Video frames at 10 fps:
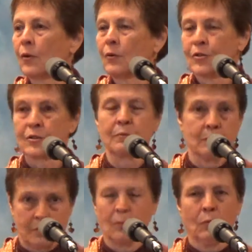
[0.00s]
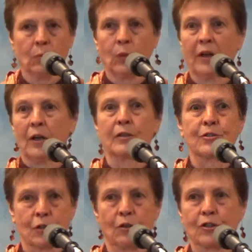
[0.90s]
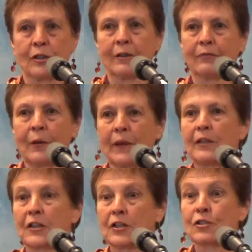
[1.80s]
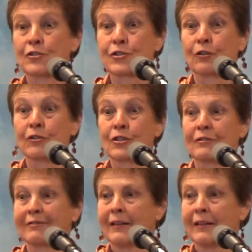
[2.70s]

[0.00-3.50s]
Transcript: just went on a search, a very intentional search,